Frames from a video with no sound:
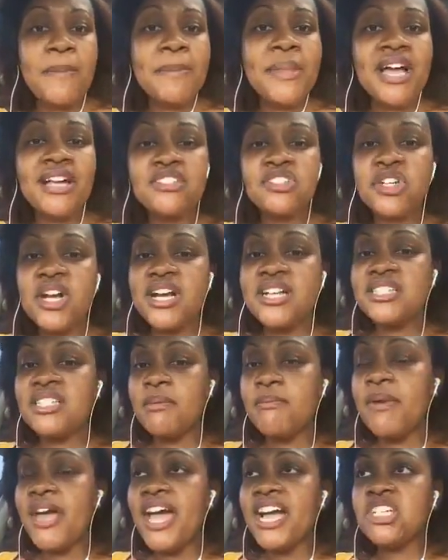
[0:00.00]
I'm not trying
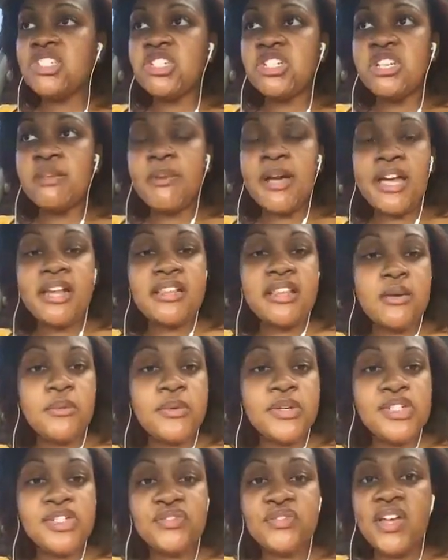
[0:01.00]
to bash anybody
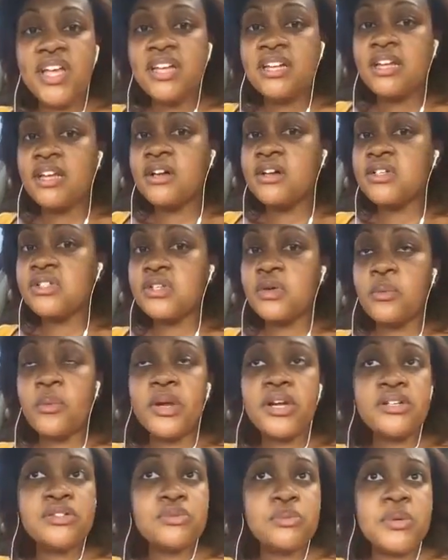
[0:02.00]
that wears fake nails or
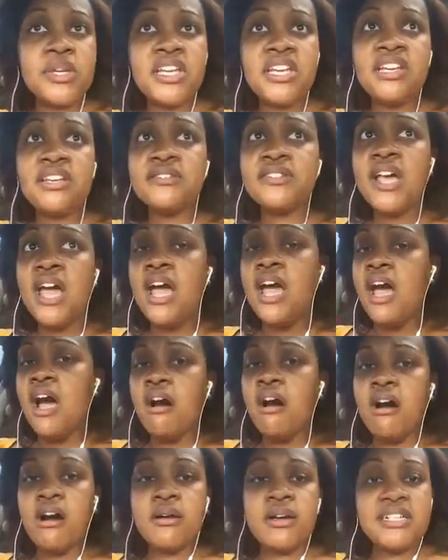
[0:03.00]
wears weaves
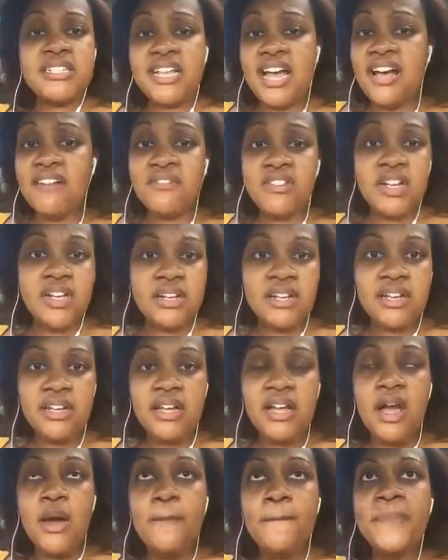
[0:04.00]
because I've done
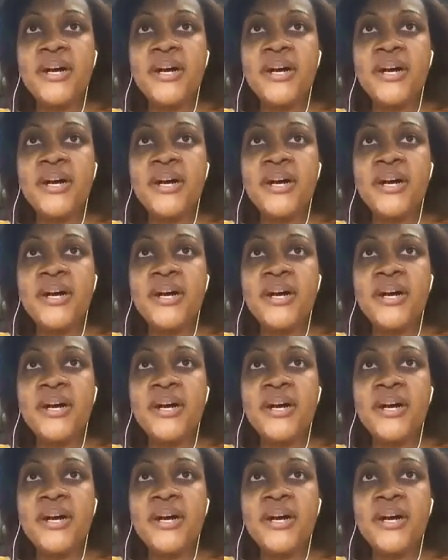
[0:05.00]
it.